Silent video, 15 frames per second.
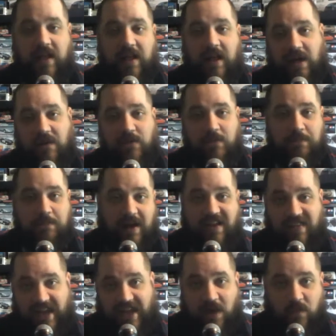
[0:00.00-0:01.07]
I would buy
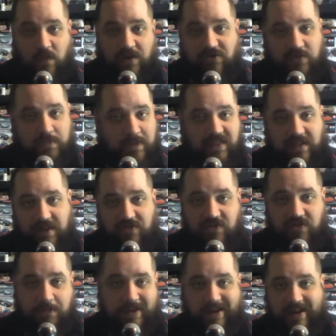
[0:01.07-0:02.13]
that one. Just pay the
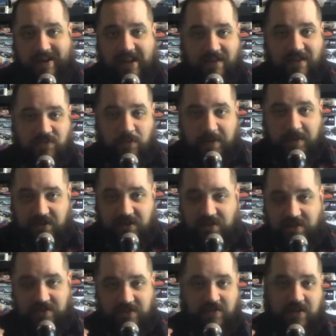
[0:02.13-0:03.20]
extra $1.50, $2,
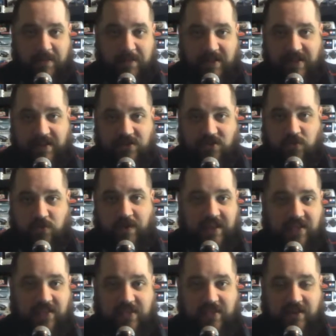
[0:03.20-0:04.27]
because it's going to be like
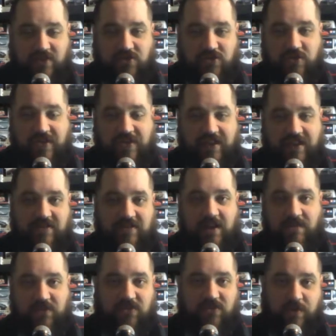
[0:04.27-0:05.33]
2,000 yen
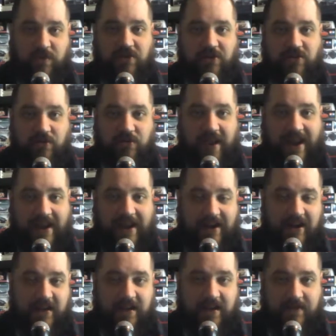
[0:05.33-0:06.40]
versus 2,280
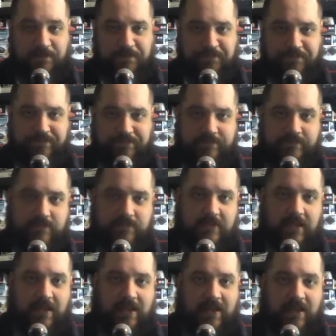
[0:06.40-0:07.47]
yen.
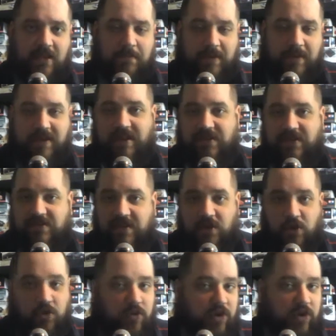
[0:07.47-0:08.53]
Because
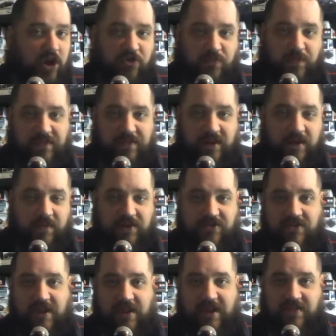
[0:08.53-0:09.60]
who knows when they're going to
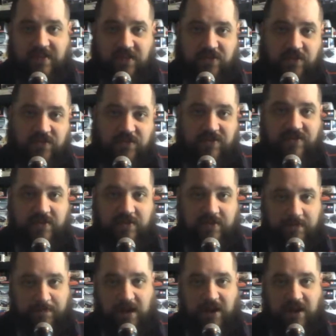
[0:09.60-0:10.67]
restock the Enthusiast Series
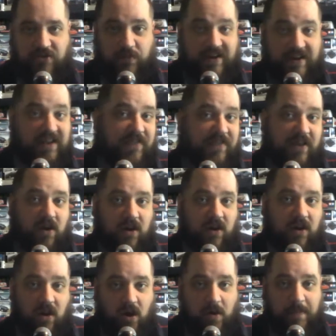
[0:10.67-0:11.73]
boxed one, if they are at
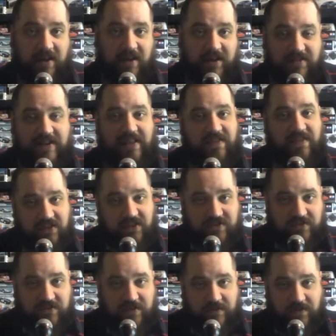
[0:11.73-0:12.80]
all, because now
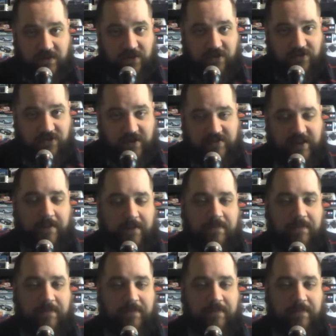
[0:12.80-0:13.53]
this version is out.